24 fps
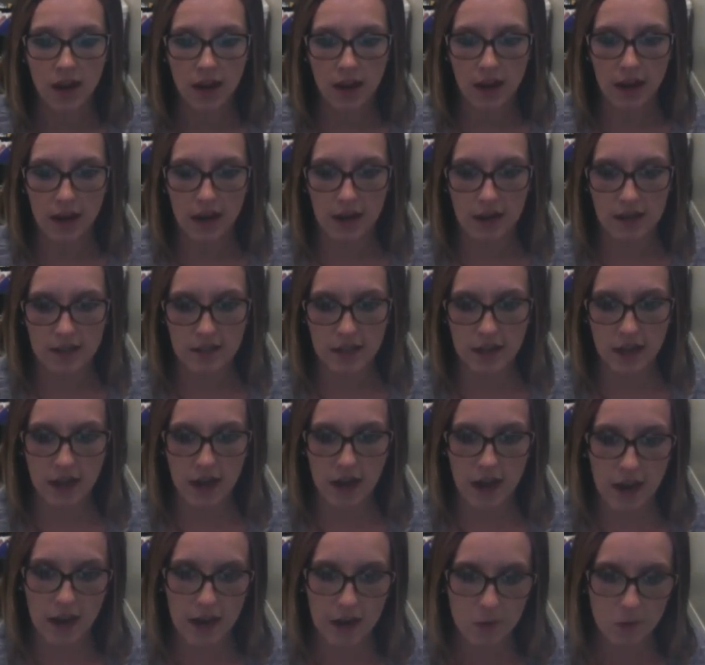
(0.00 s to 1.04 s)
And
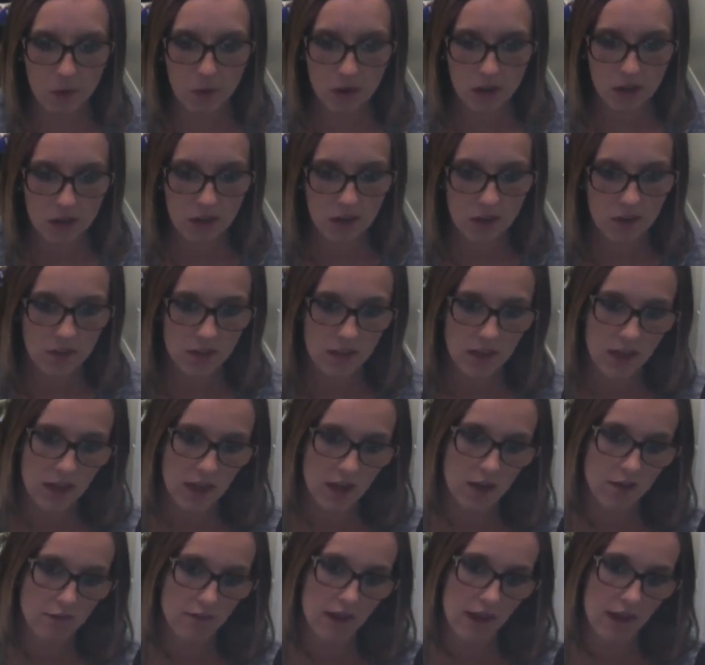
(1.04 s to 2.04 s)
I want you to think of